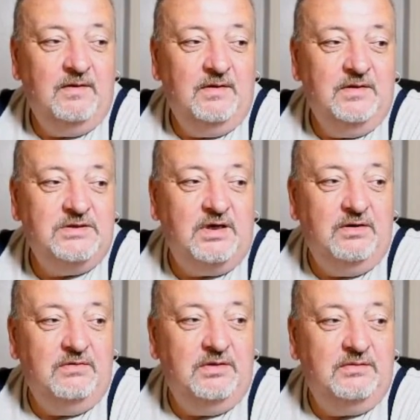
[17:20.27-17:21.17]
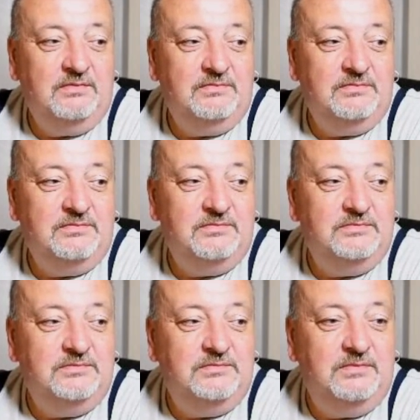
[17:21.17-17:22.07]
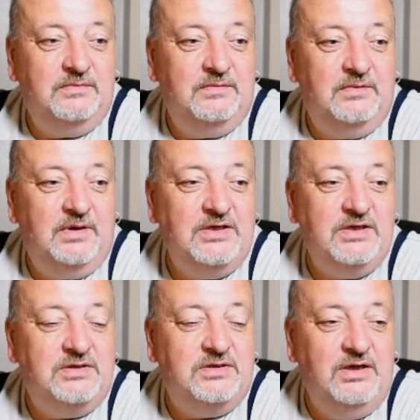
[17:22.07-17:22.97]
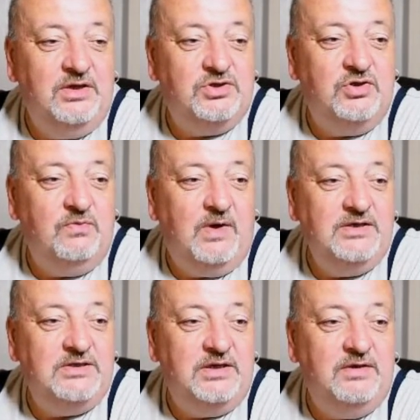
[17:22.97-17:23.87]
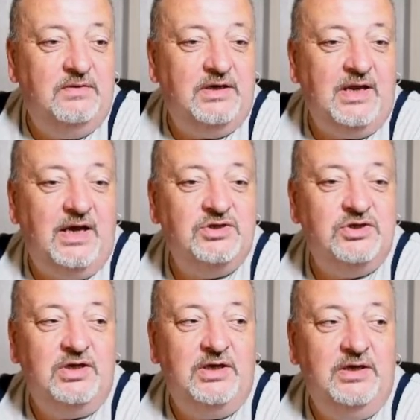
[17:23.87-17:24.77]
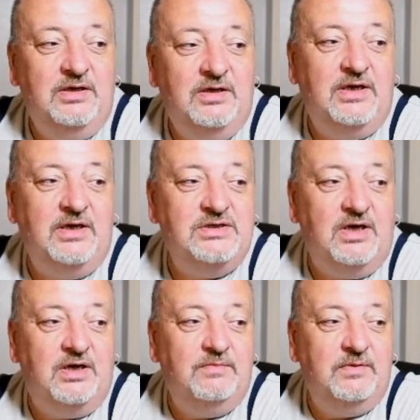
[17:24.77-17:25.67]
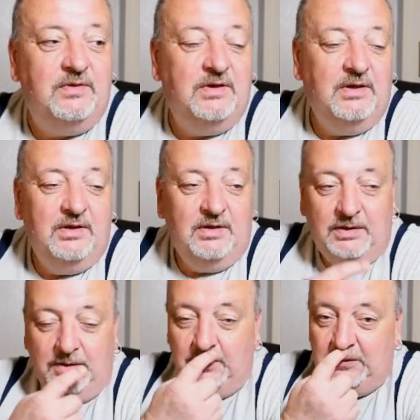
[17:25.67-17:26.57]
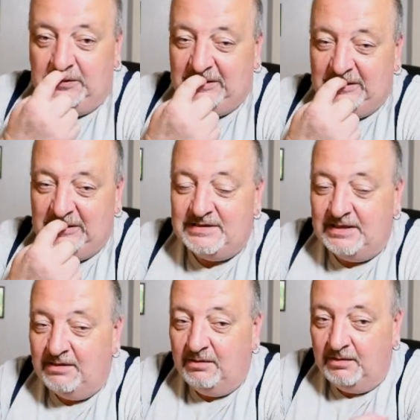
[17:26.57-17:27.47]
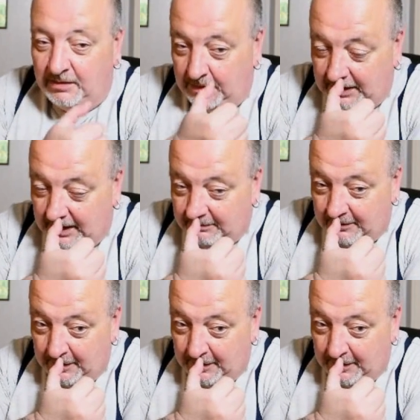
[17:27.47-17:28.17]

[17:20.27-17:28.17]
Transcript: So there's the two ways that you can actually connect up your DSLR camera.